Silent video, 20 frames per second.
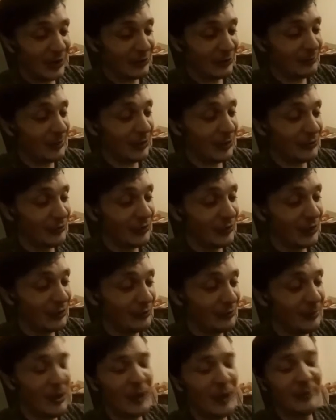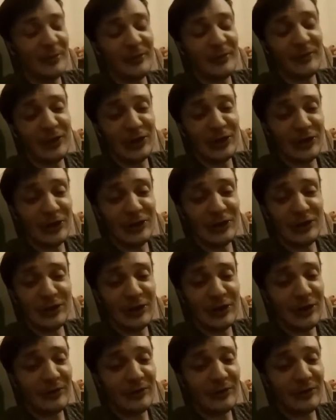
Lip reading: suppose, really, there's part of me thinking,